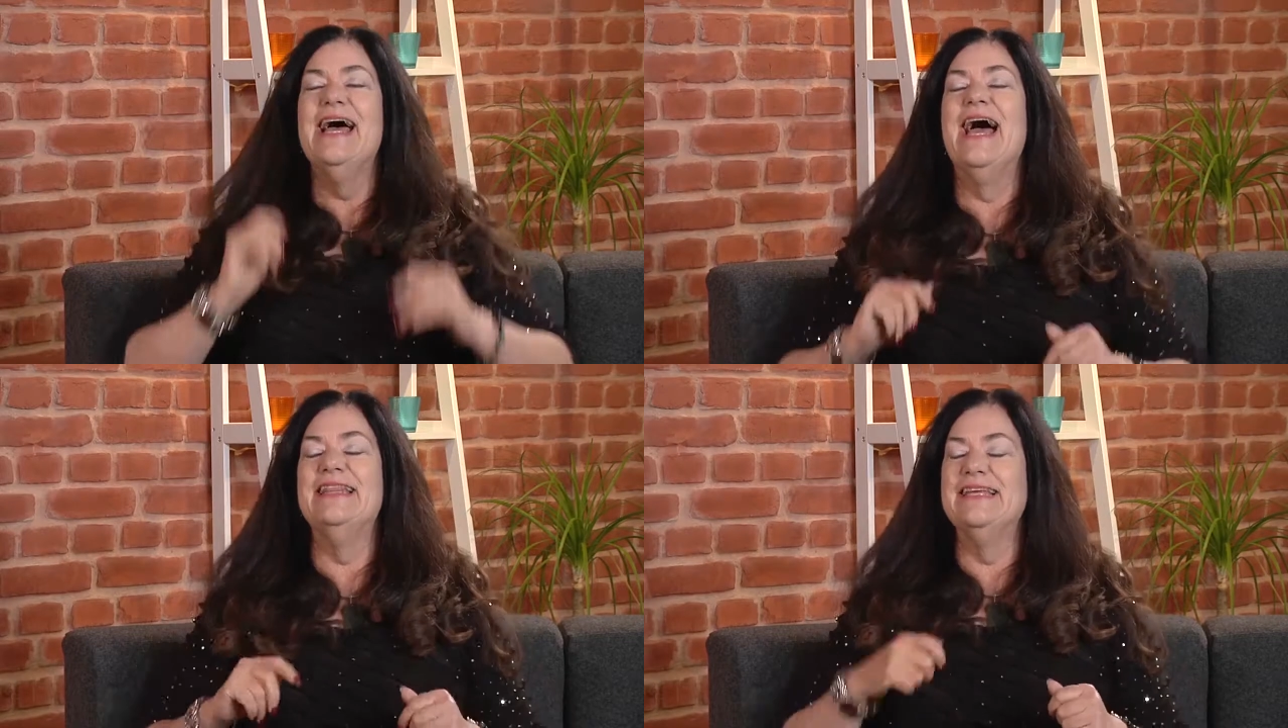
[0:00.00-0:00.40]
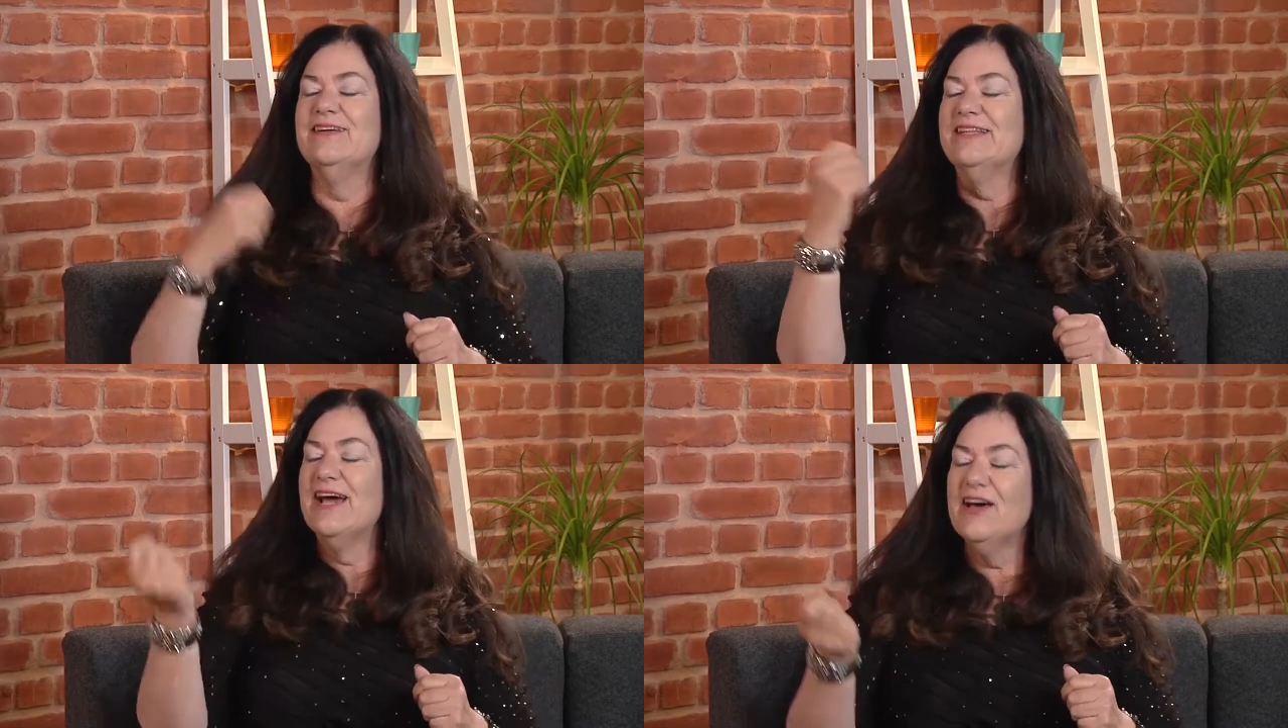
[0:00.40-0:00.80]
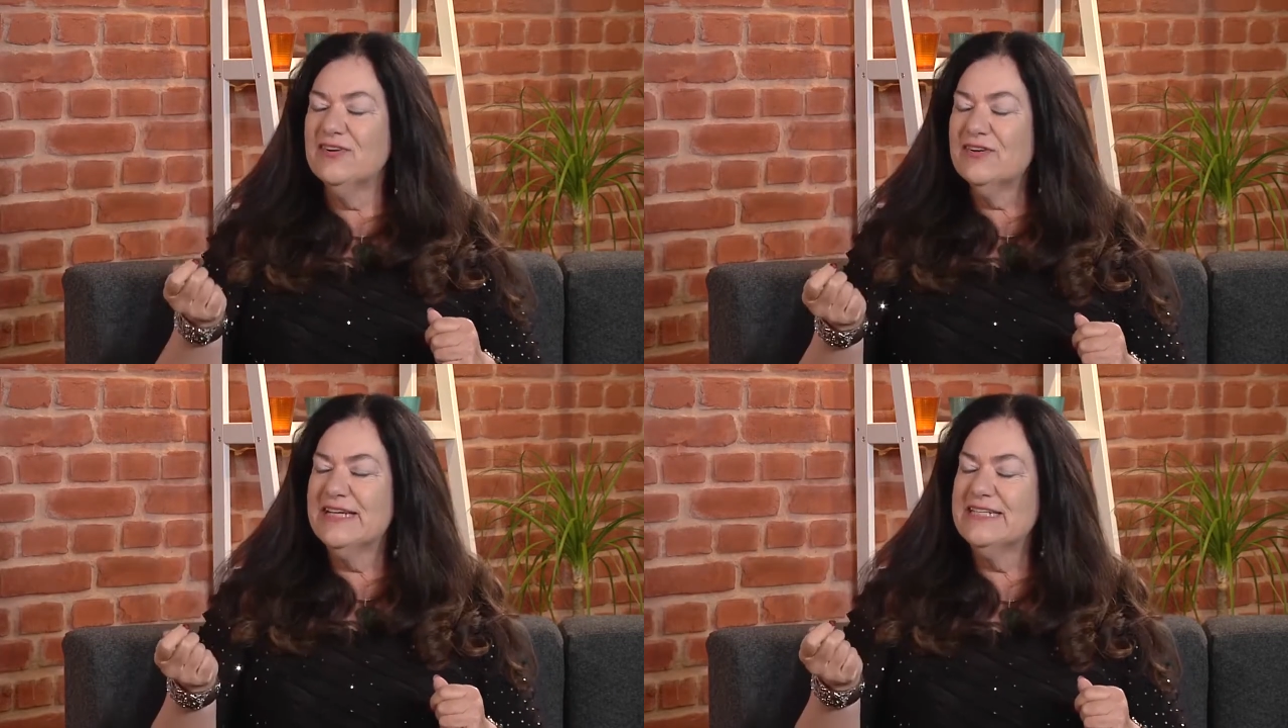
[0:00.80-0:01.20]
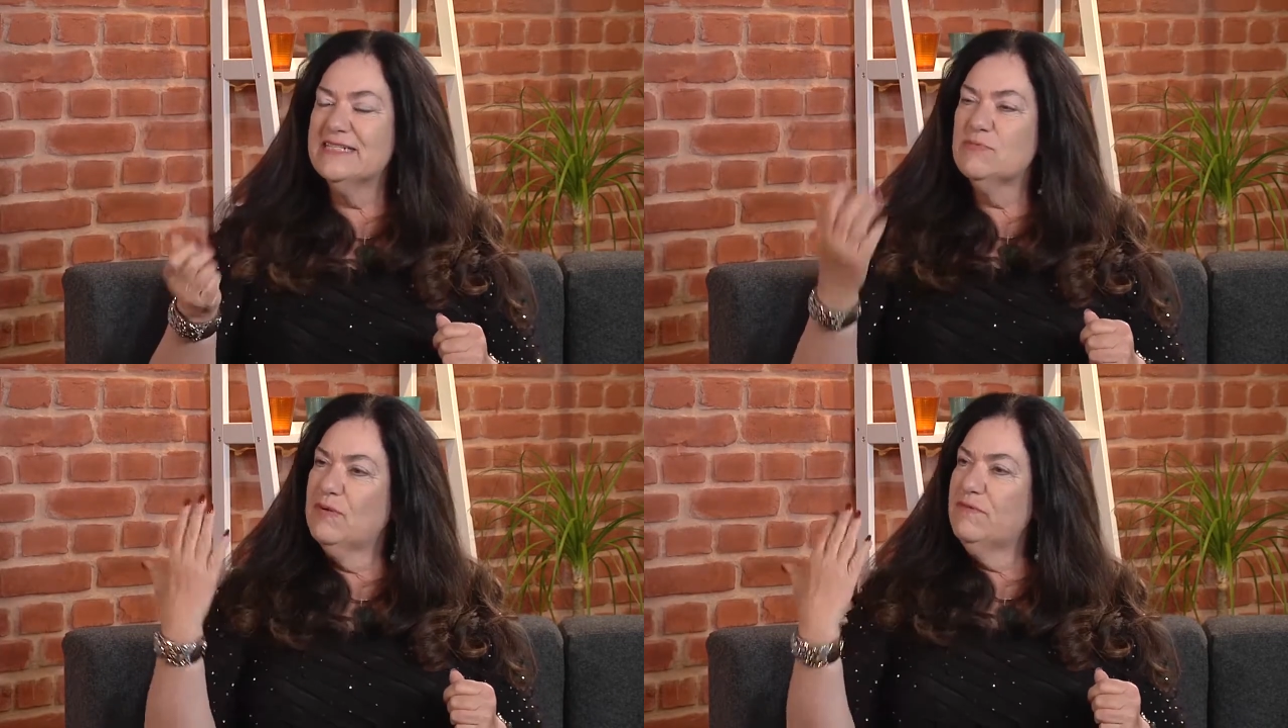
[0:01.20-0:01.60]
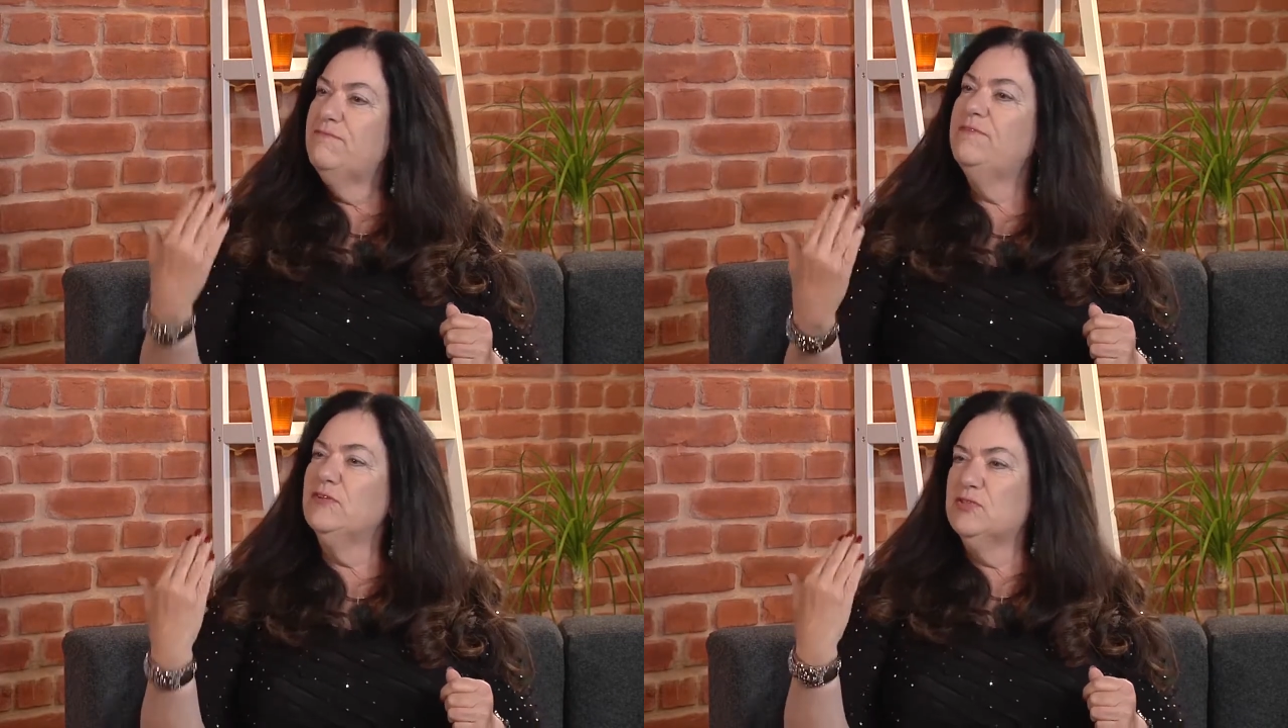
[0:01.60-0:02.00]
And then on the other end is more of a
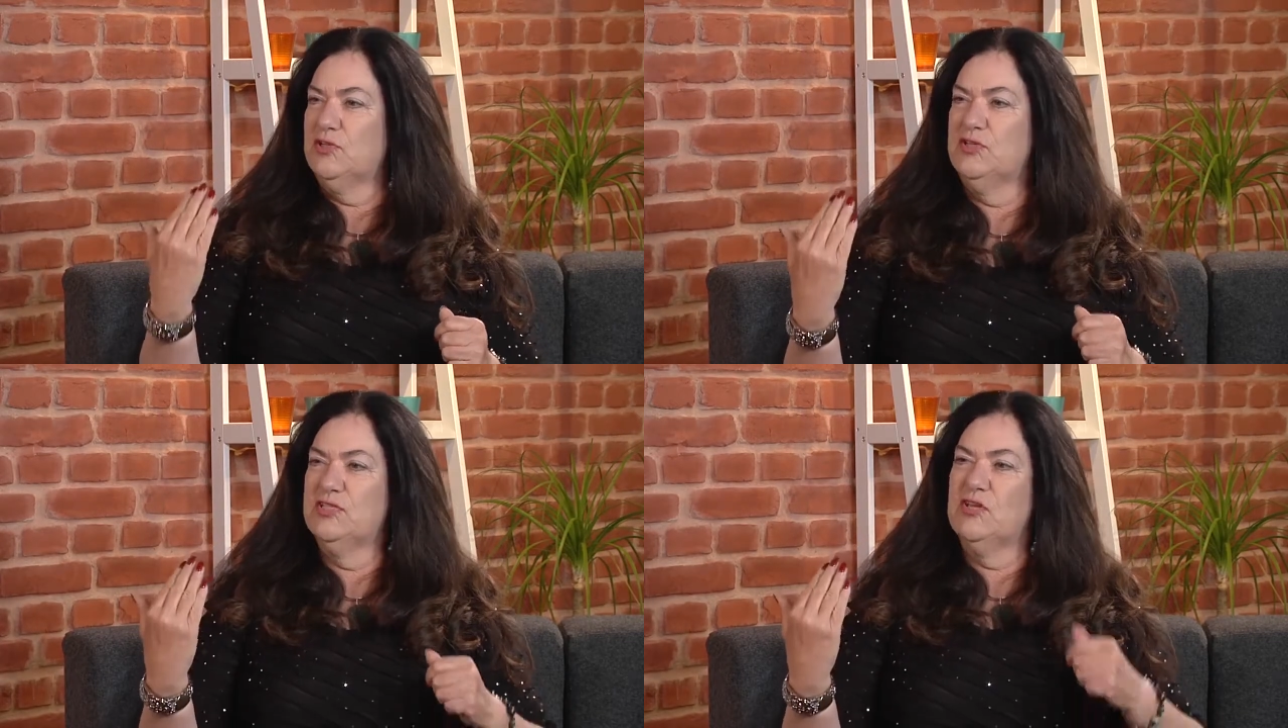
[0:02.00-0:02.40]
filtered.